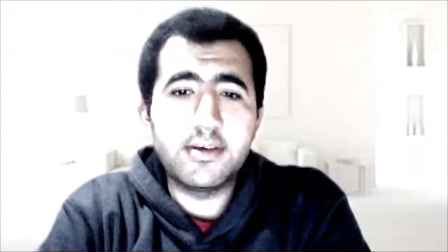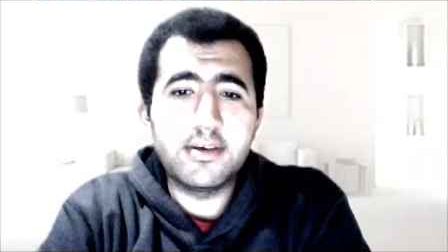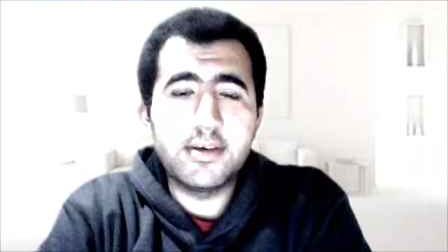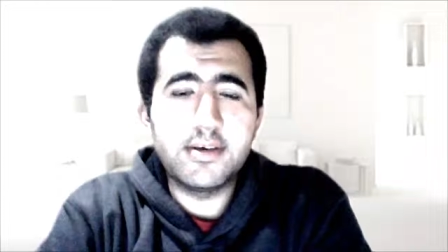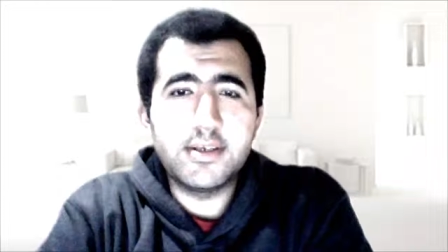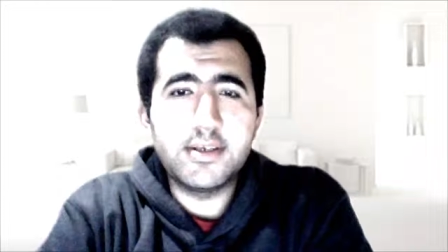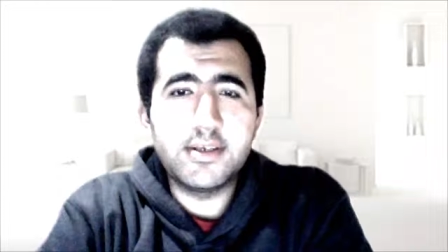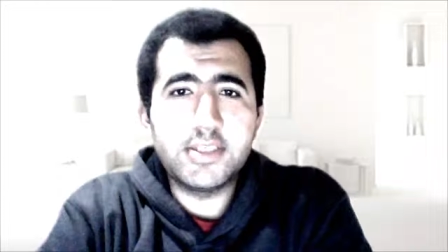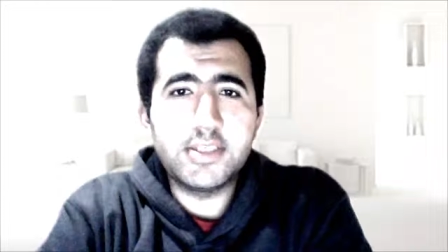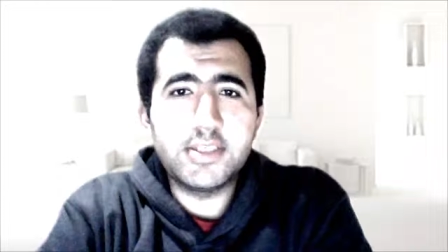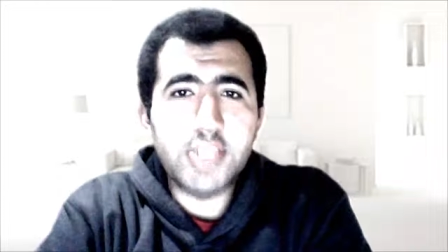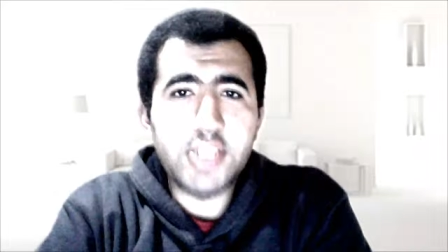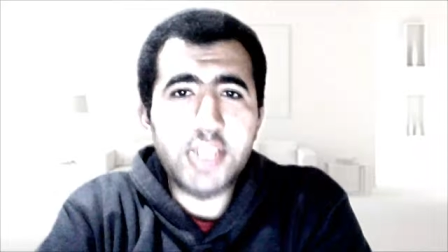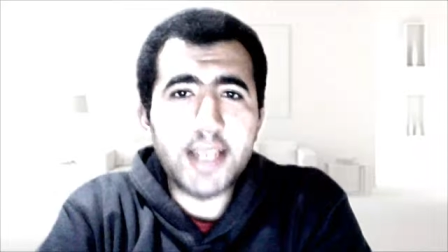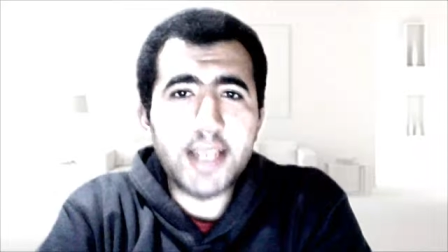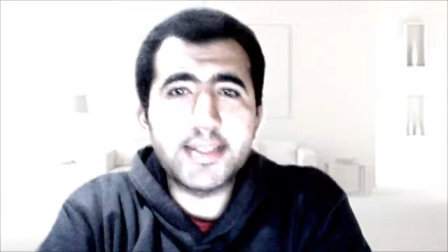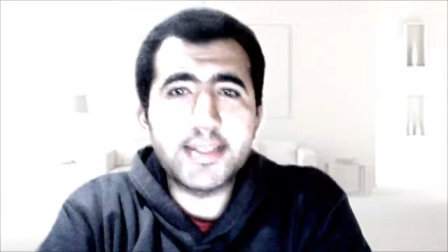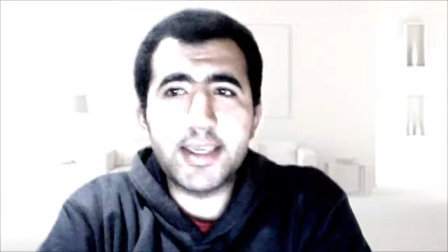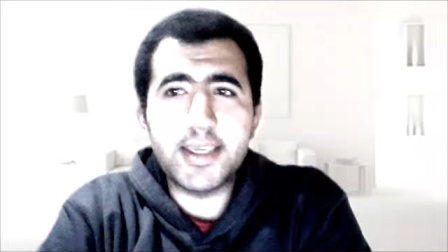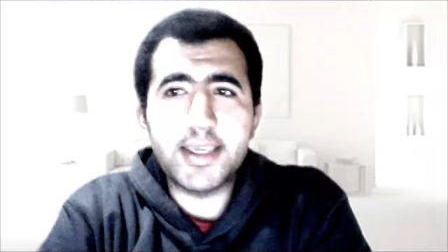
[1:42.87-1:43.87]

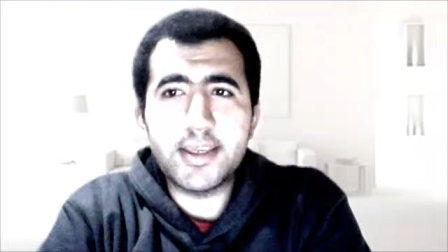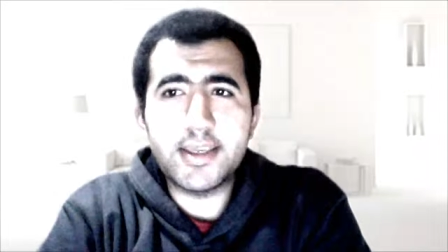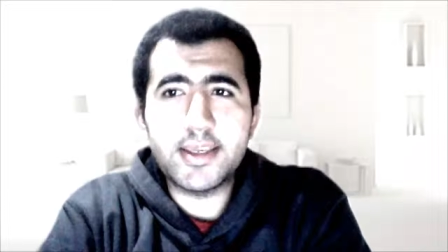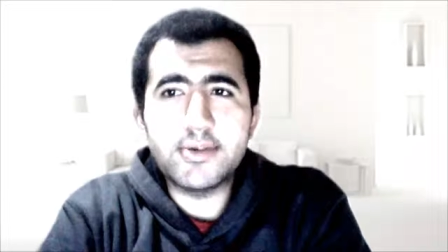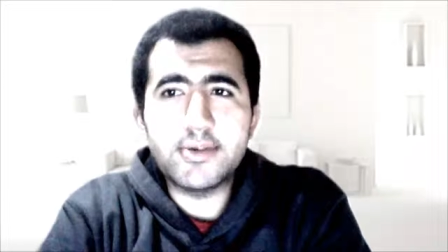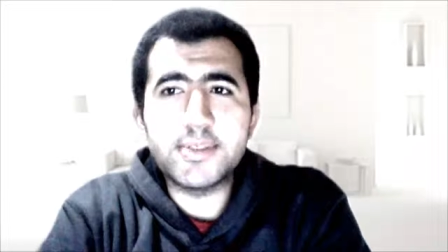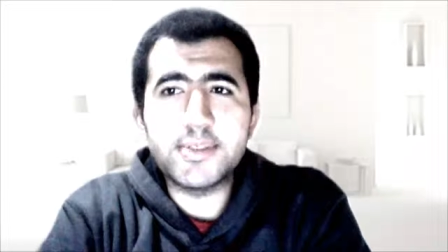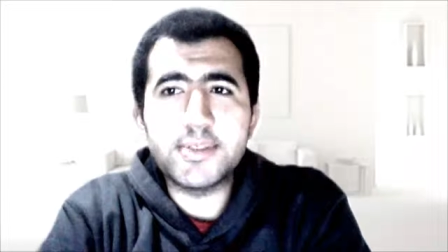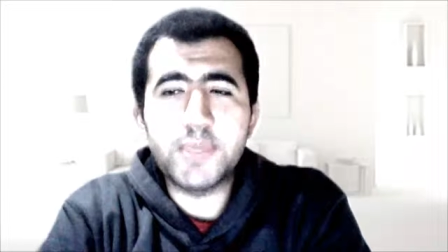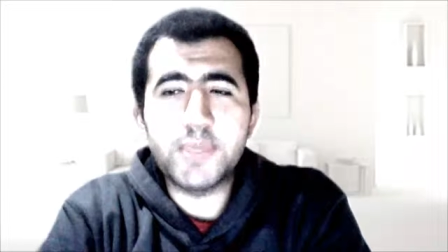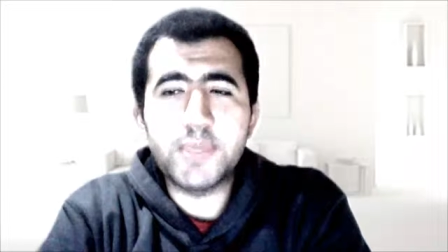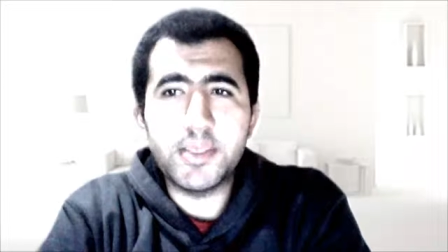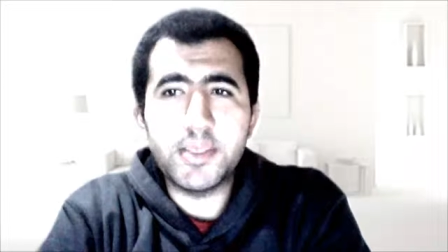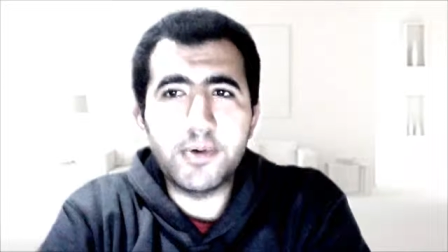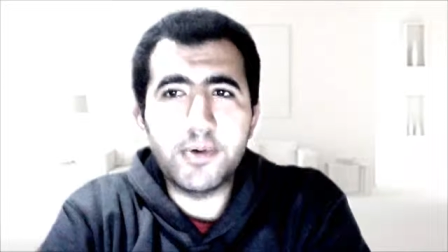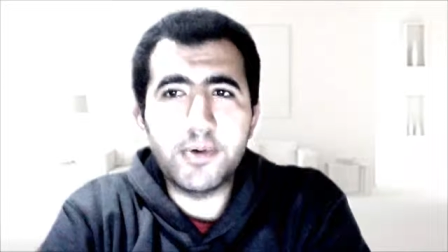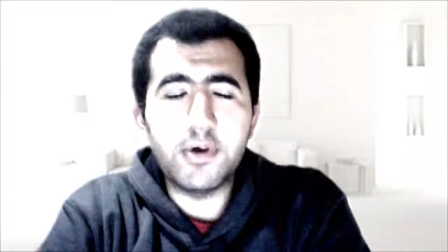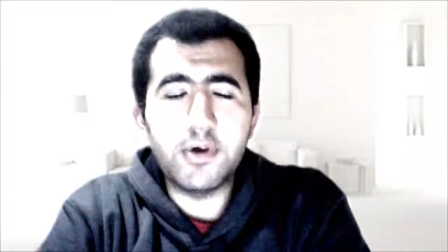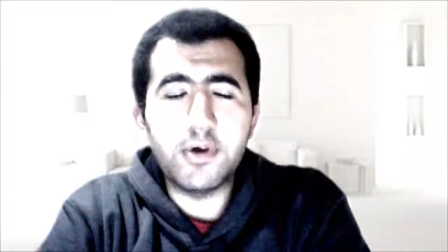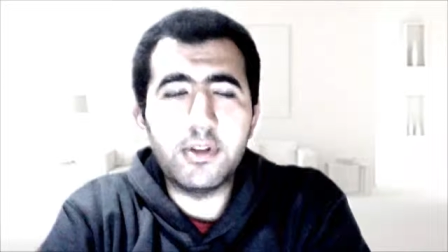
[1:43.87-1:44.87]
chatting with
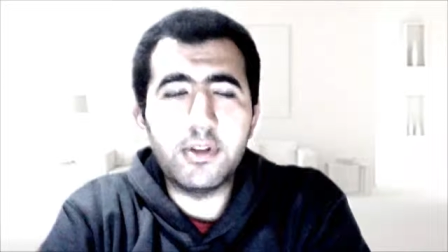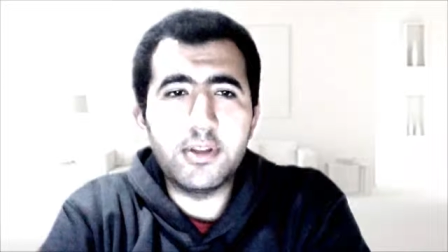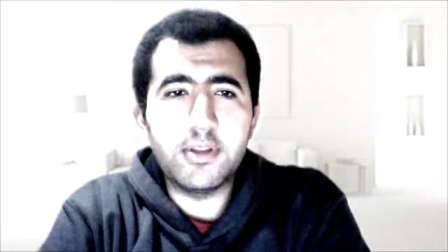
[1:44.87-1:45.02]
people